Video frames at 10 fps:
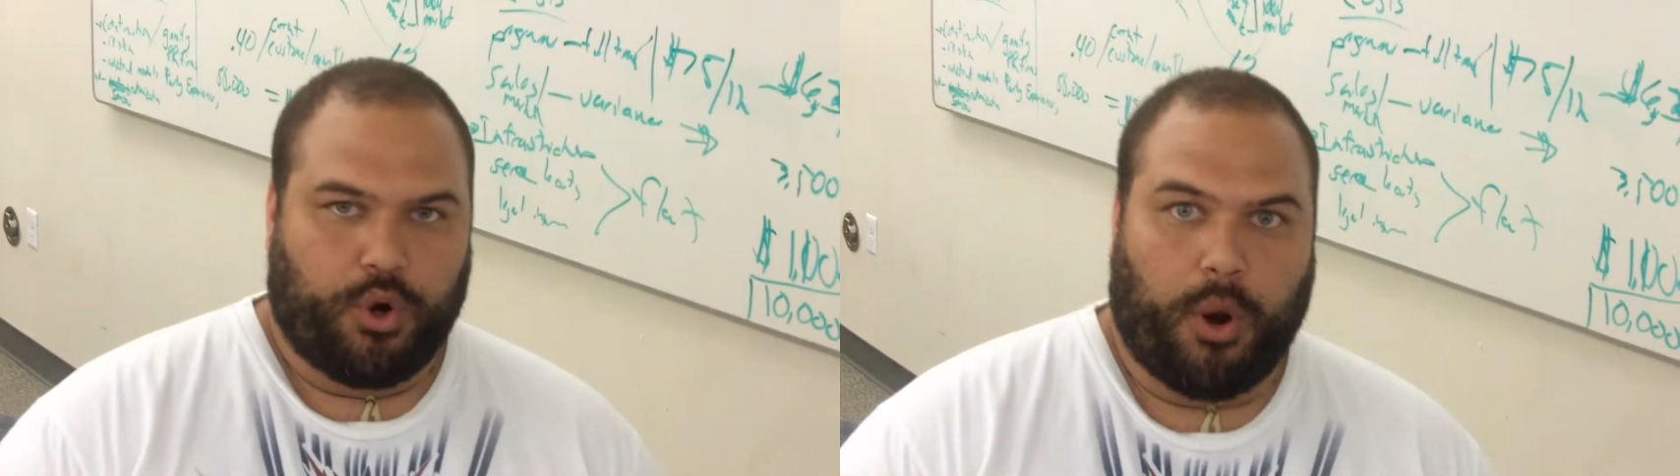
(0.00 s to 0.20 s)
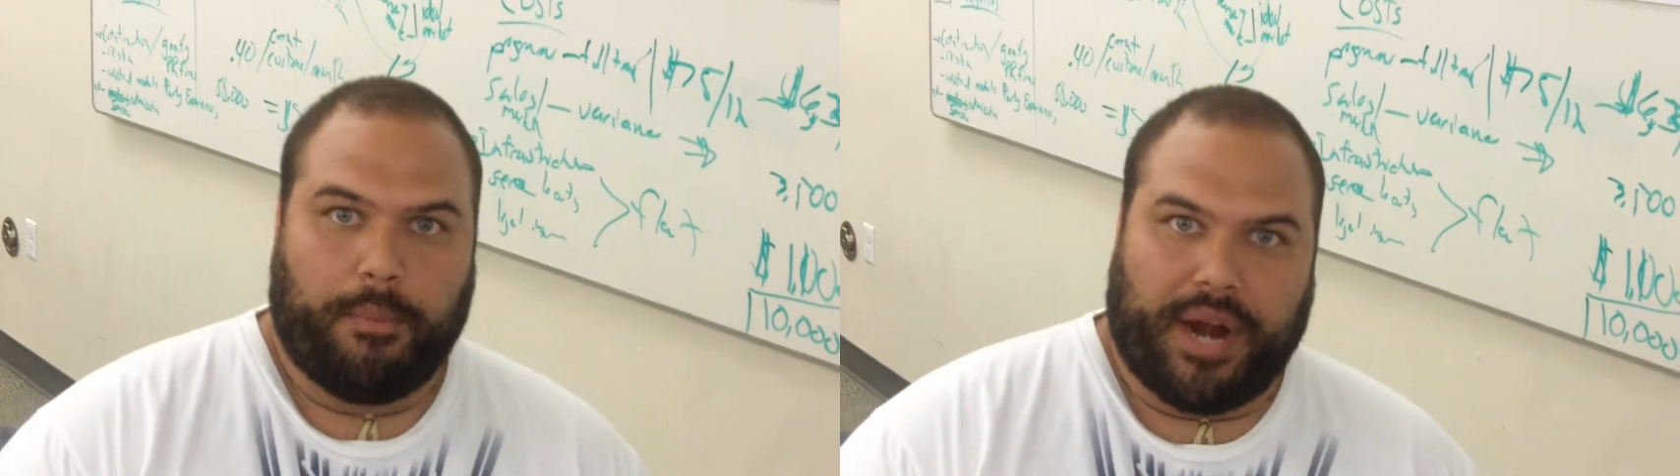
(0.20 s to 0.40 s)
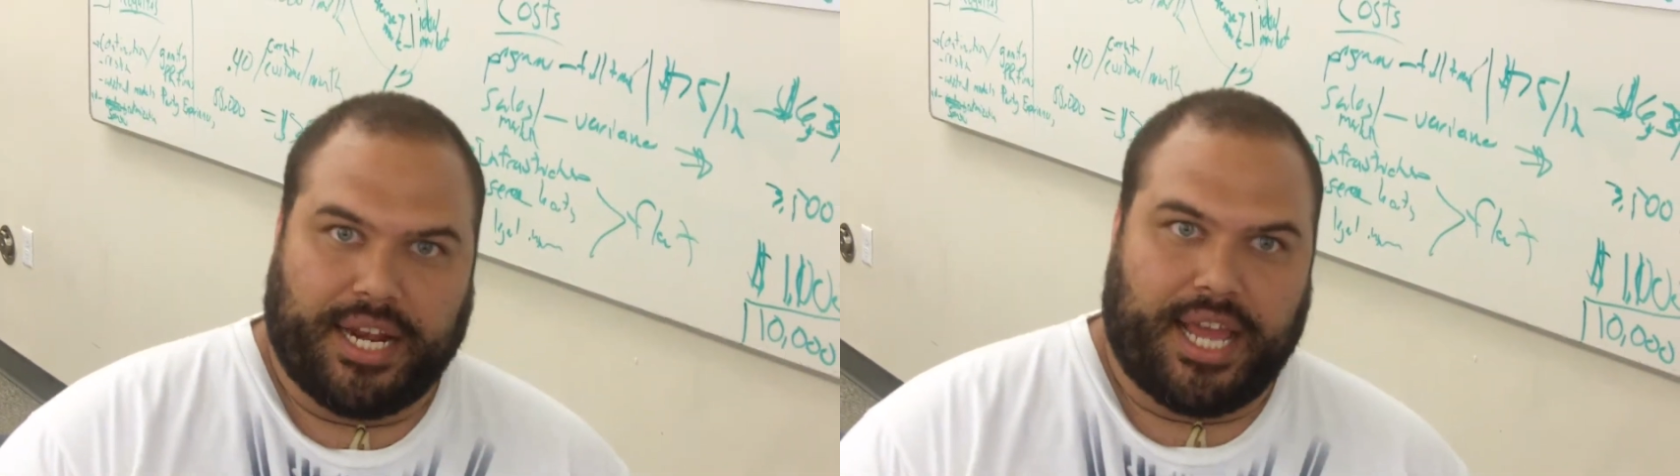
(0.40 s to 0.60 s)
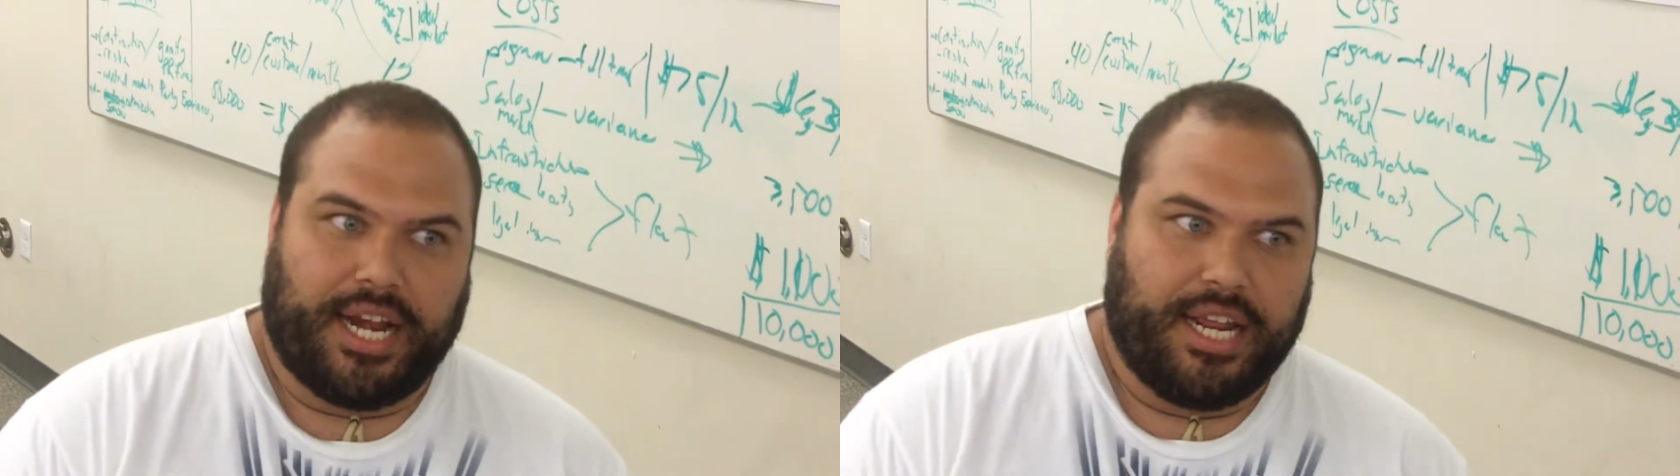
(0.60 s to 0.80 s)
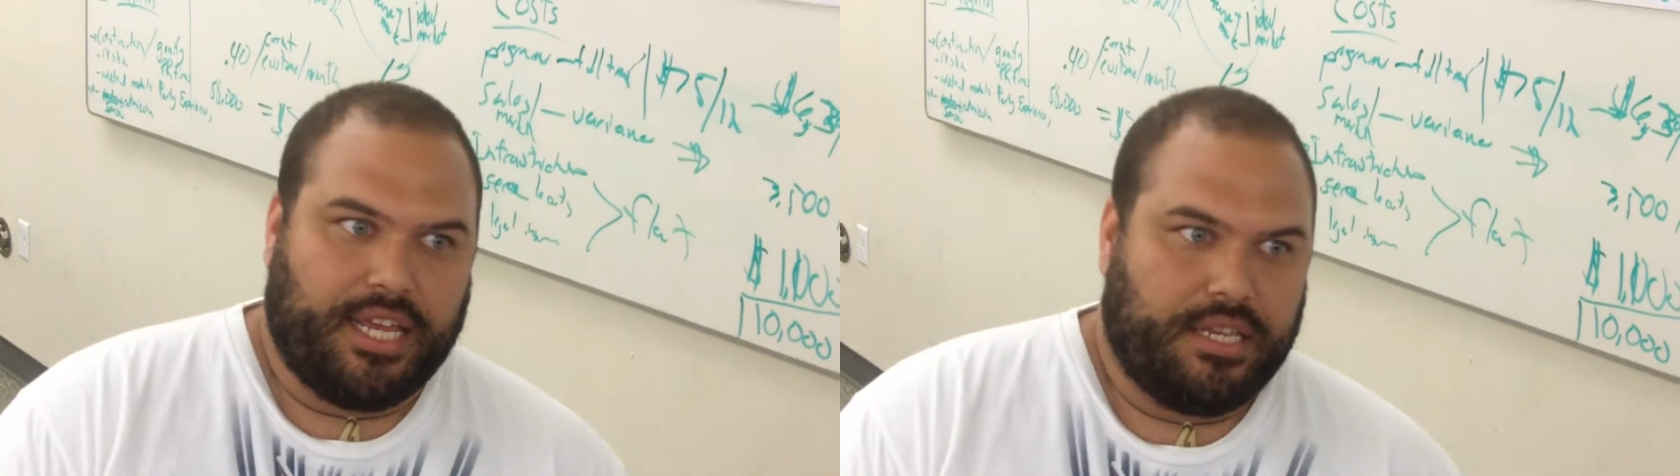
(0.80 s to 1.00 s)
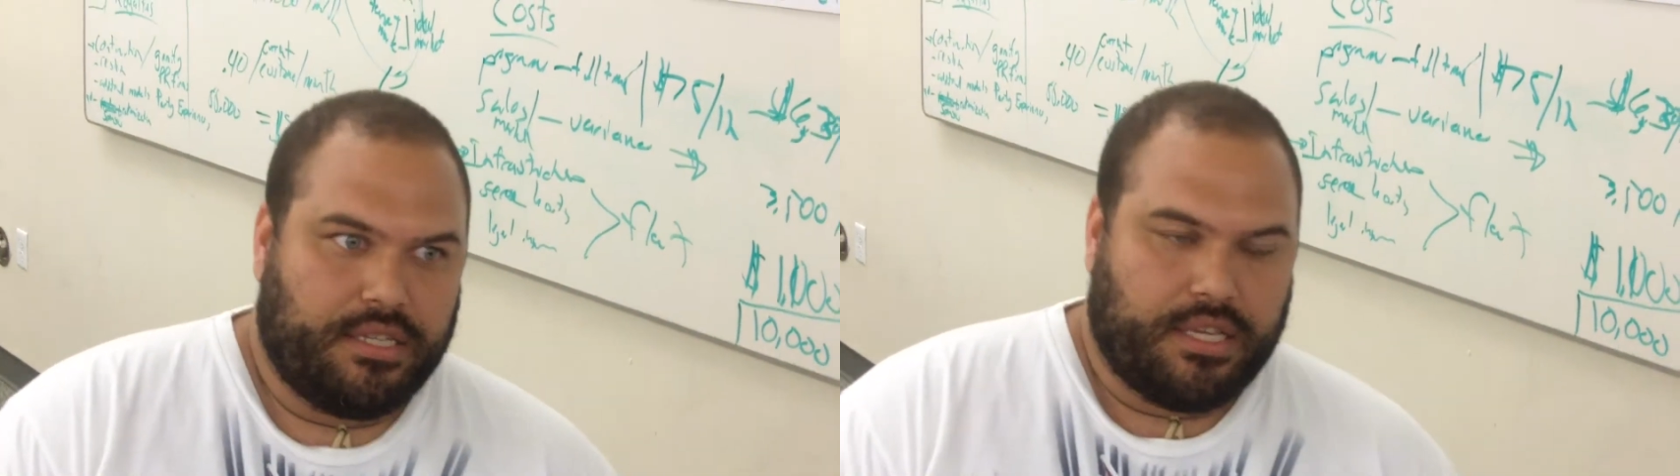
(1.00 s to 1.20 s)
corporate identity,